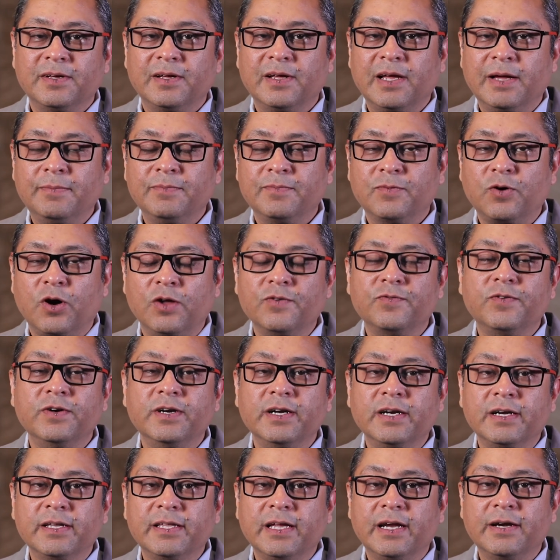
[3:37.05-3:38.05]
I'm
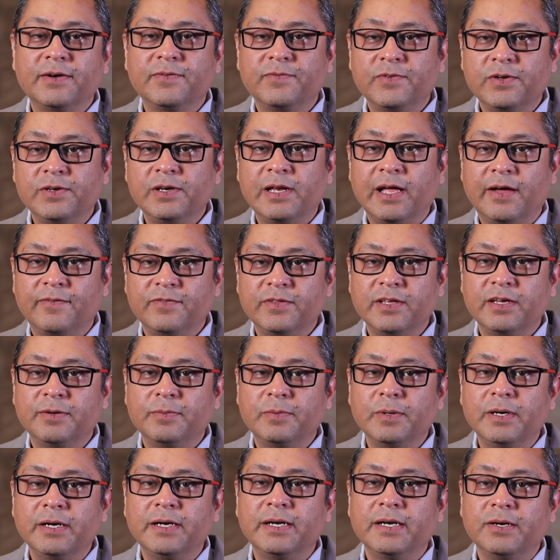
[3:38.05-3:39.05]
confident that we'll have the
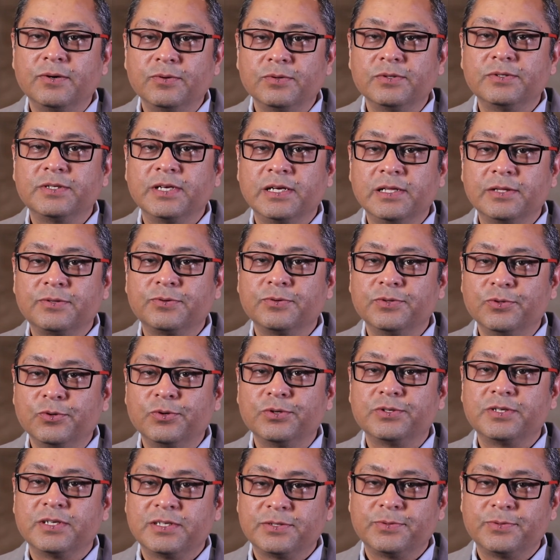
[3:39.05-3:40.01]
ability to sail through those as